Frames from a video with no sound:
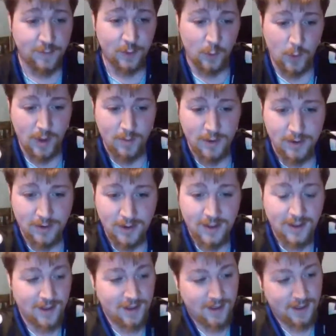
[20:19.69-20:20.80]
different women.
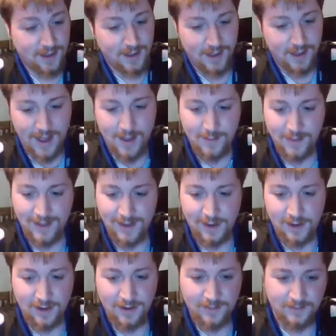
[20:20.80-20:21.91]
I
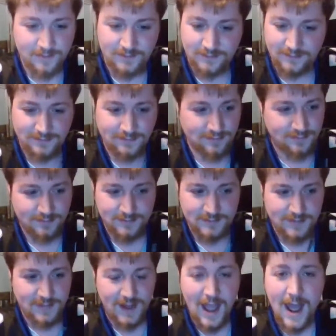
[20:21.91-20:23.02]
mean,
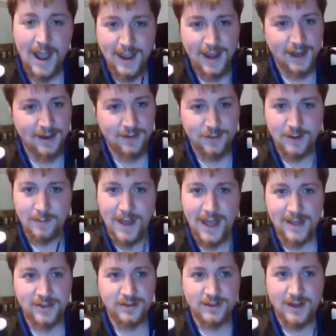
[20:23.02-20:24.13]
I can't even
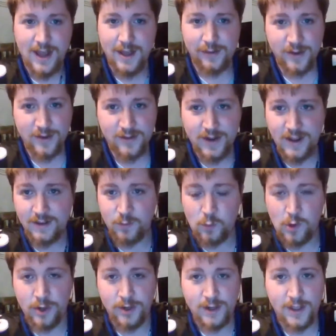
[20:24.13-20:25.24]
imagine. I don't even have
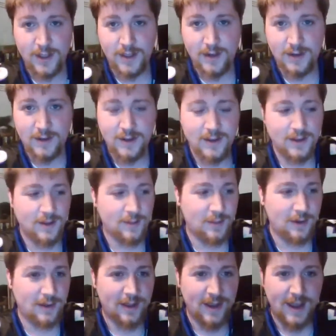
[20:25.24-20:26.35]
one kid,
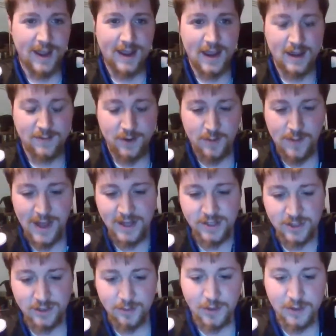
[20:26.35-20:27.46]
but like I can't even
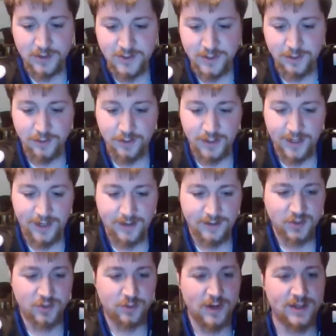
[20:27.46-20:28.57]
imagine the personal like
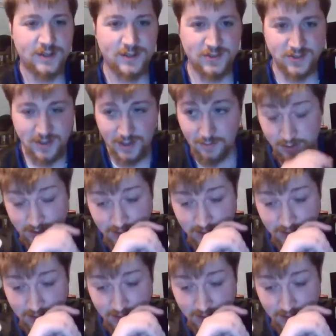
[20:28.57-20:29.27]
stress that